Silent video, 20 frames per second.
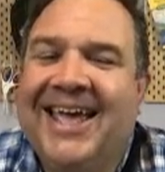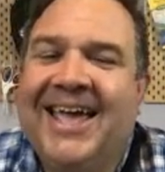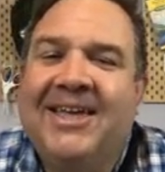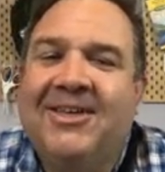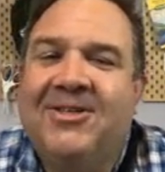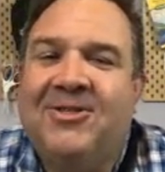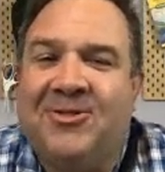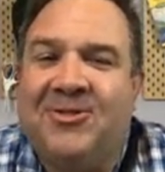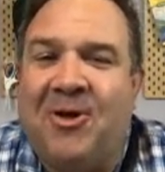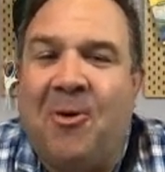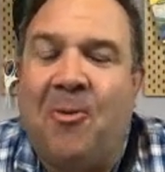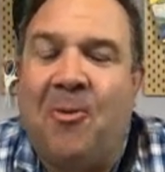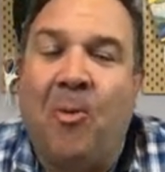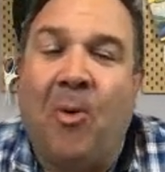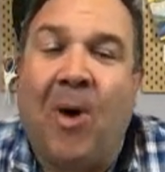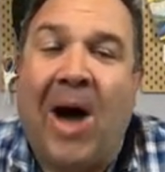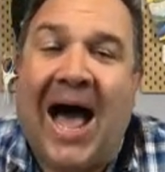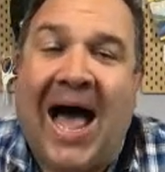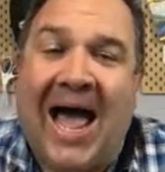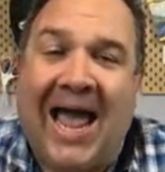So
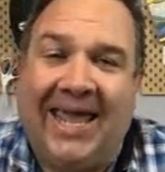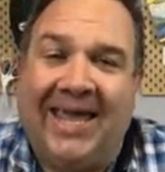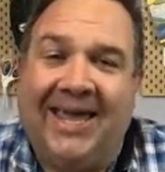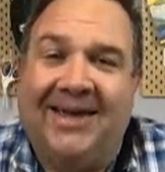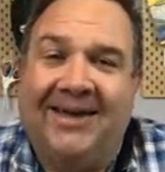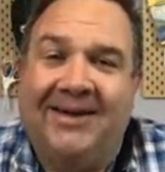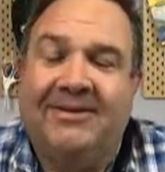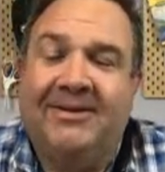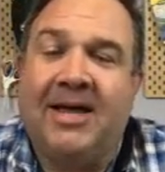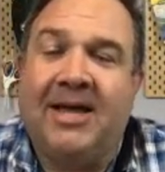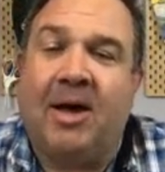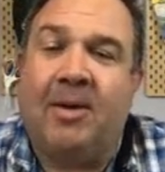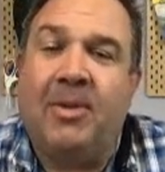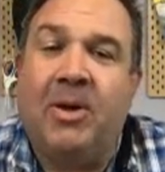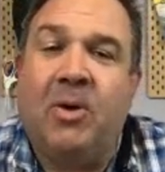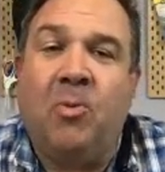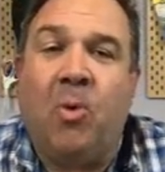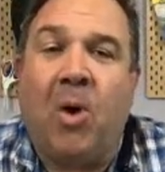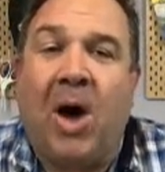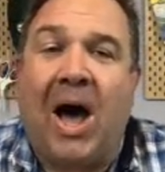why? Tell
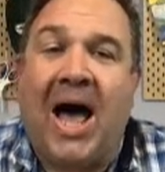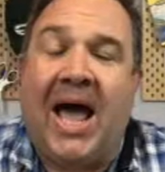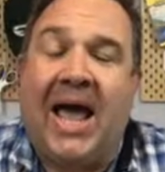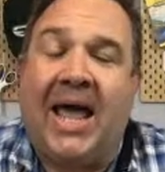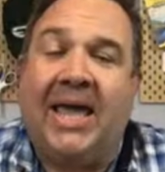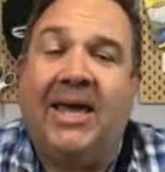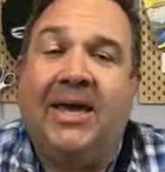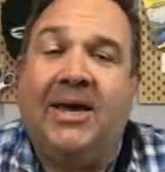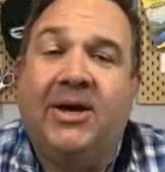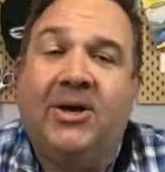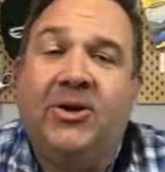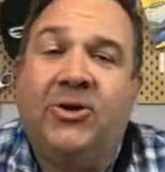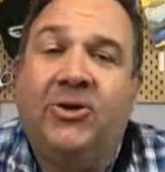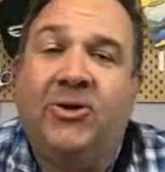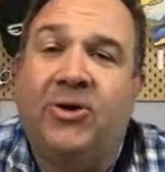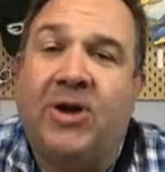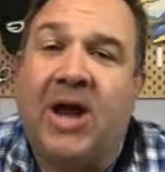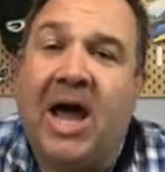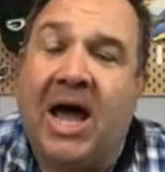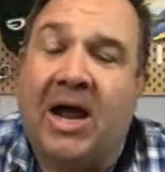me why
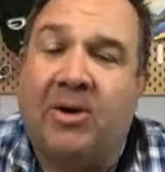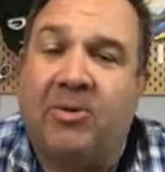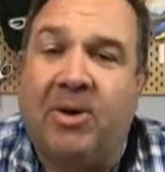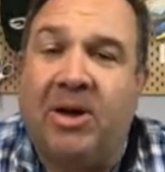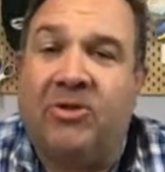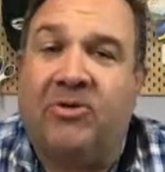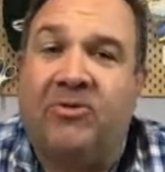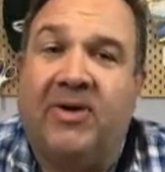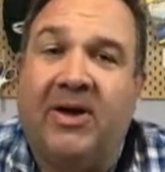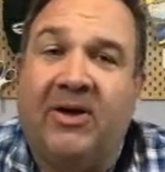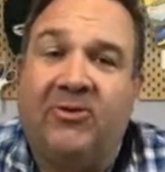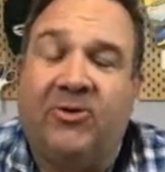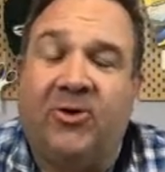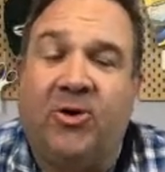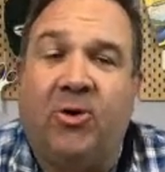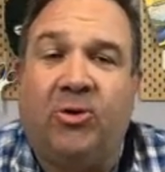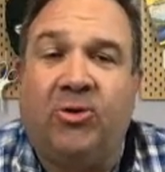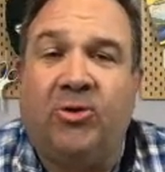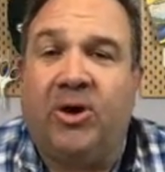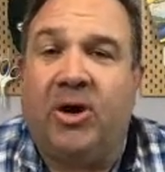you're not a reservation
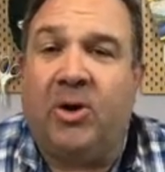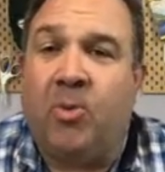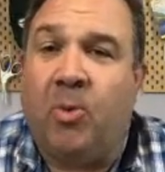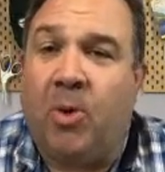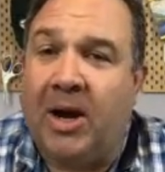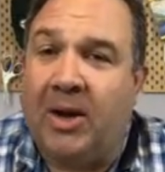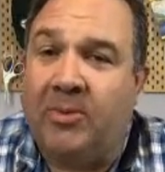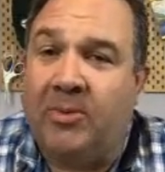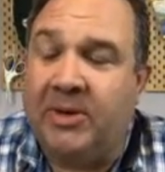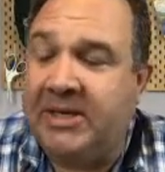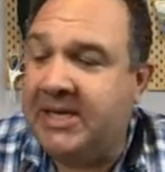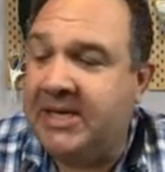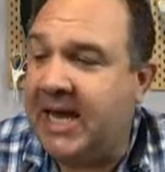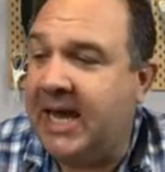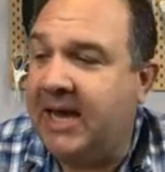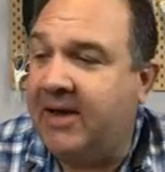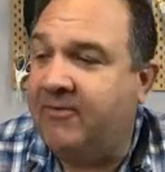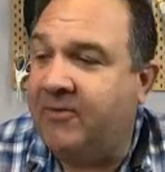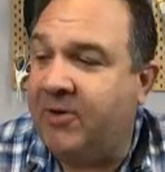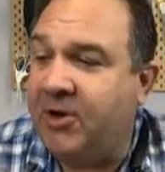holder and what it would
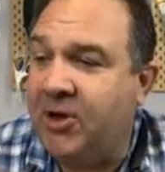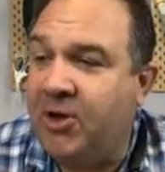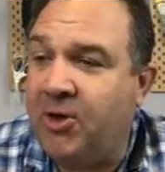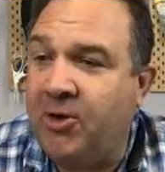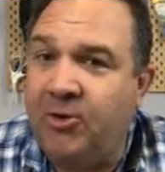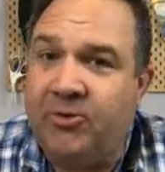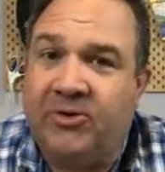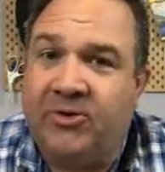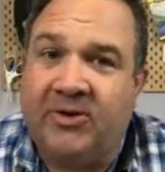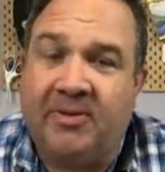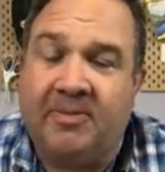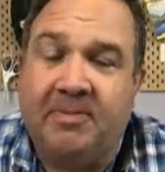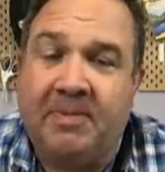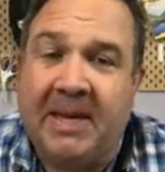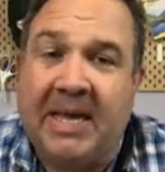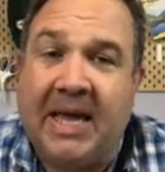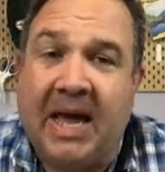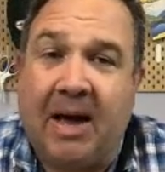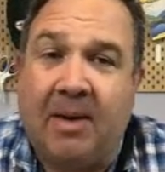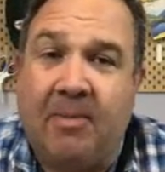take for you to
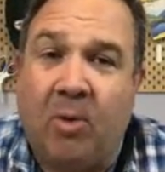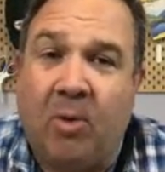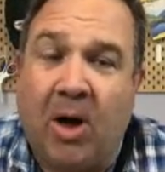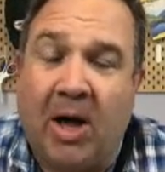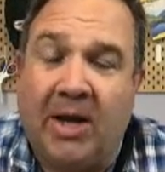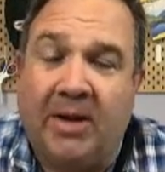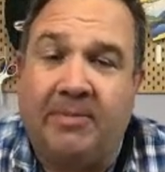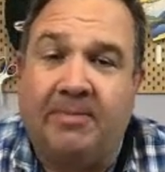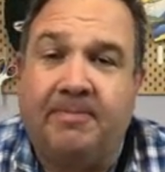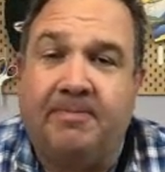become one.